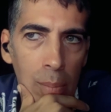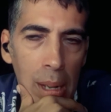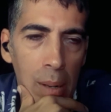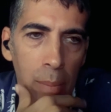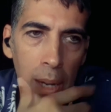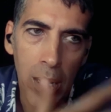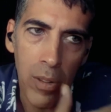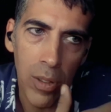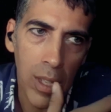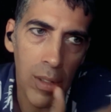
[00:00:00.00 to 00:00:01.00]
Man,
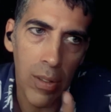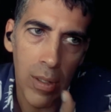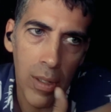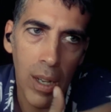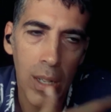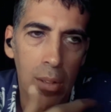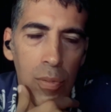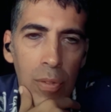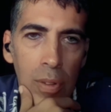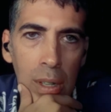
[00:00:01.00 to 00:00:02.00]
Manhunter gets kind
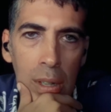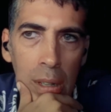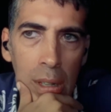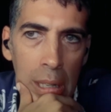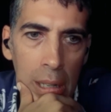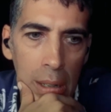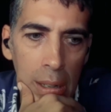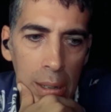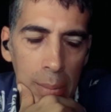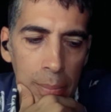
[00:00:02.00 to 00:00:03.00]
of
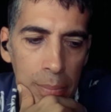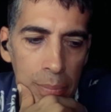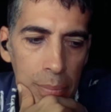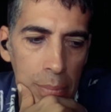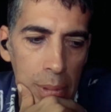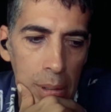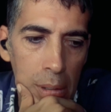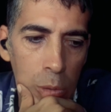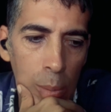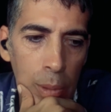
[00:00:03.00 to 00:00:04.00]
um,
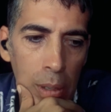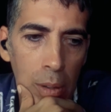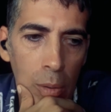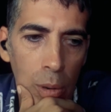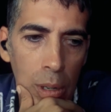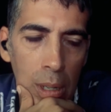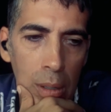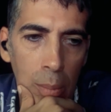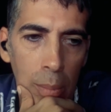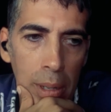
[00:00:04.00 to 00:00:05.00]
swept under the rug a
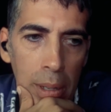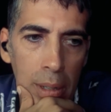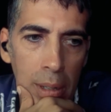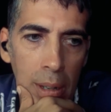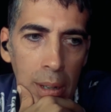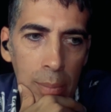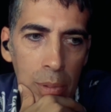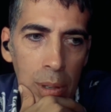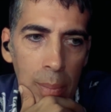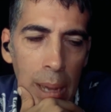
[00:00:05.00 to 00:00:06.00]
little bit.
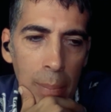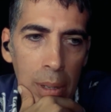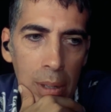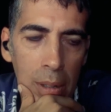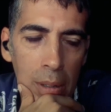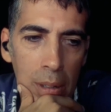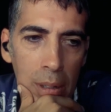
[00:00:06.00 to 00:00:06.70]
Um, so I'm happy to,